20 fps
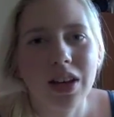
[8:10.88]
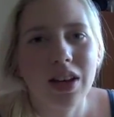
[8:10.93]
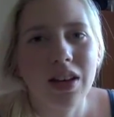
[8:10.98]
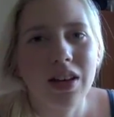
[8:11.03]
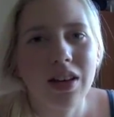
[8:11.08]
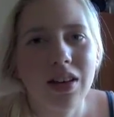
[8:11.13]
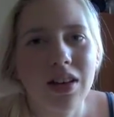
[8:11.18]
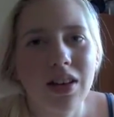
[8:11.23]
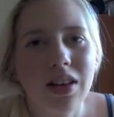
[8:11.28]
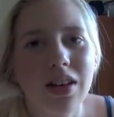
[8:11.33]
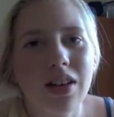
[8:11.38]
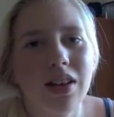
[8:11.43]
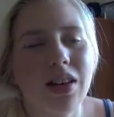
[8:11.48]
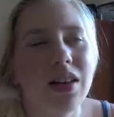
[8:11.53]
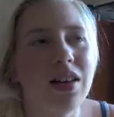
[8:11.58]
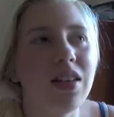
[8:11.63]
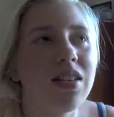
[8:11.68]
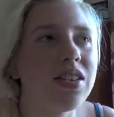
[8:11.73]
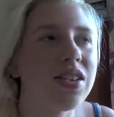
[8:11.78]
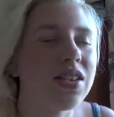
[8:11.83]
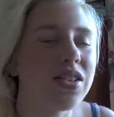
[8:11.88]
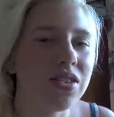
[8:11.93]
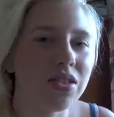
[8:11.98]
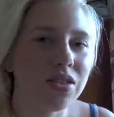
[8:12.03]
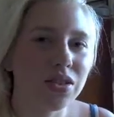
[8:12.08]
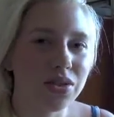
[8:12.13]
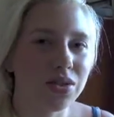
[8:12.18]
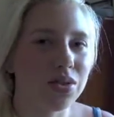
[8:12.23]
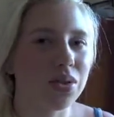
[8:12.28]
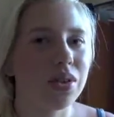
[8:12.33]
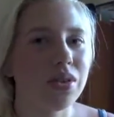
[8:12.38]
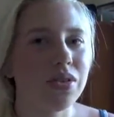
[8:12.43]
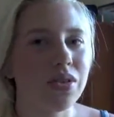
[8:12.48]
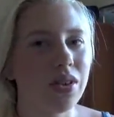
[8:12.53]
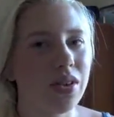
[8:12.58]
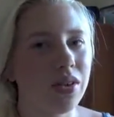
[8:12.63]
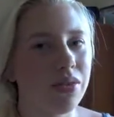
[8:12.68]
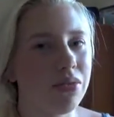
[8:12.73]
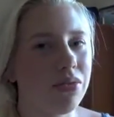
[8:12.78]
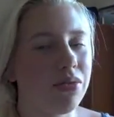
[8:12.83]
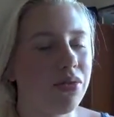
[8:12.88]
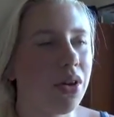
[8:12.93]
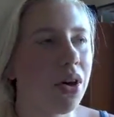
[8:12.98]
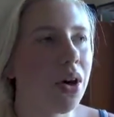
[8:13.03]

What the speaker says: like an additional source of